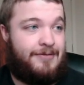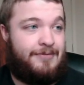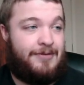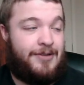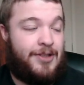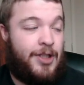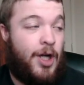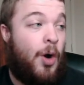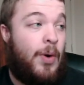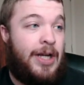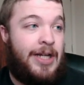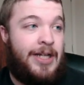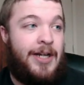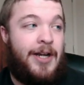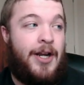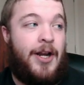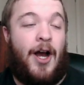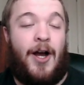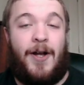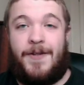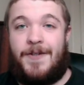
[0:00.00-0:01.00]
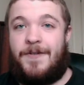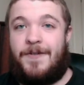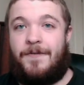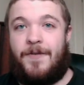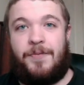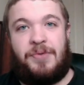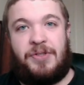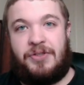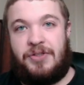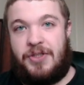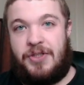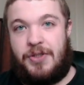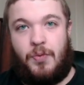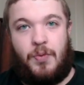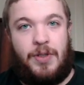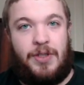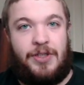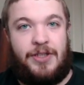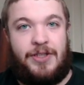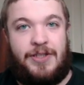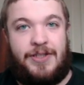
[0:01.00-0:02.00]
going nuts for Malik
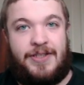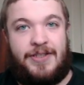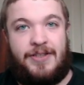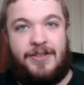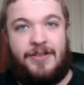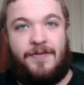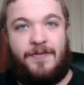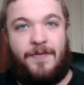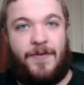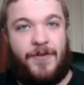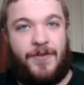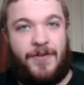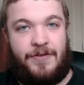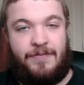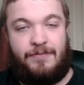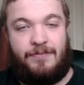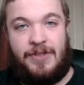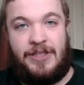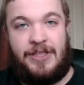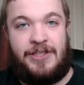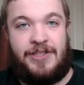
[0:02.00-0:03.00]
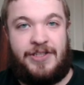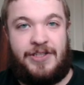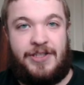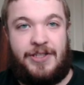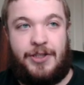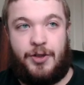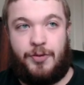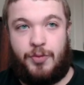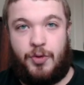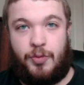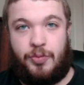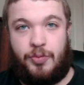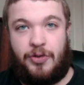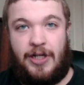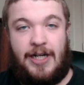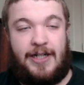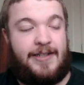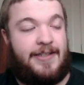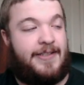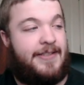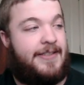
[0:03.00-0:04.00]
Willis in these Senior Bowl
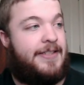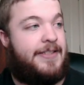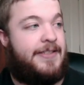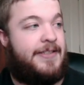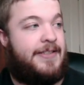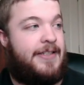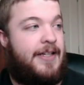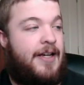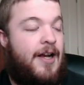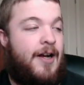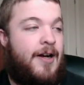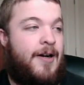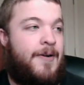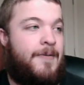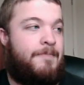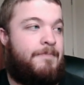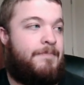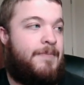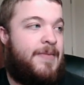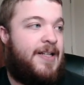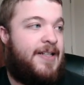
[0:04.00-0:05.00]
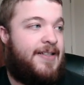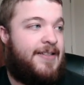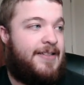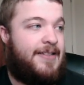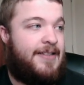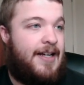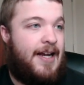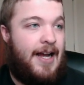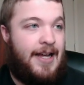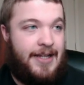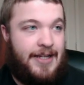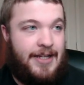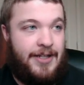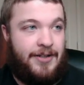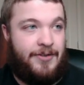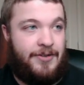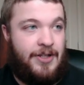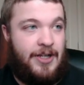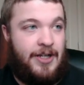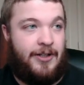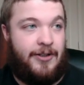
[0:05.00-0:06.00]
practices. I
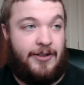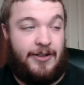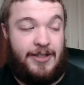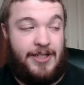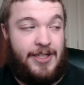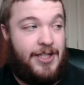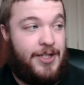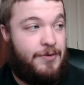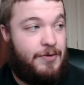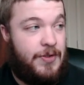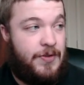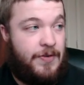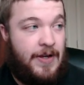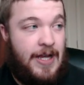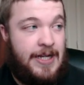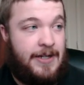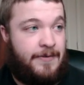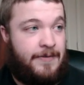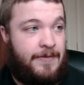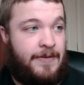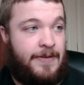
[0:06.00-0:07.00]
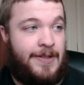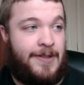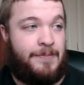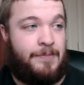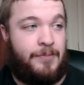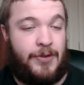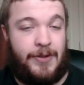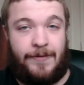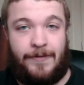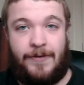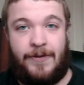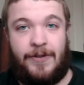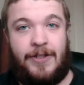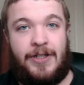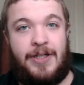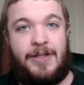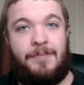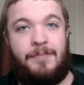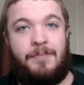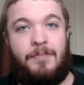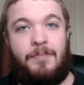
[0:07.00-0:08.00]
hear they are a huge fan of him, prefer
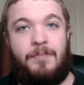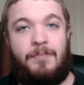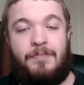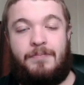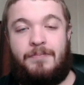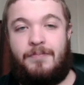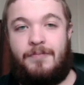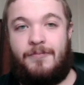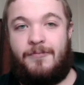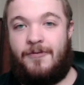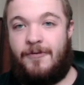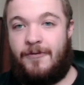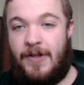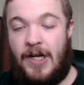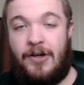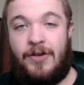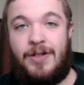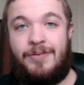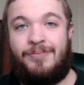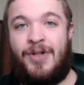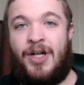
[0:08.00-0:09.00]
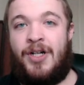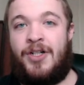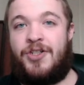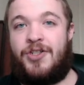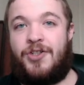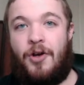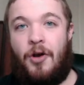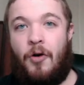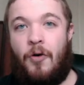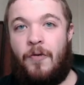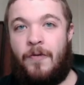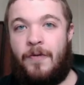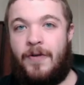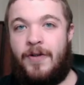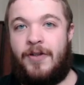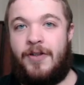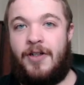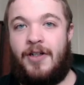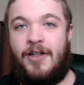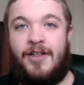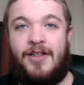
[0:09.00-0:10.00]
him very much
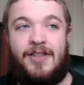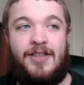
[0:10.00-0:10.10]
over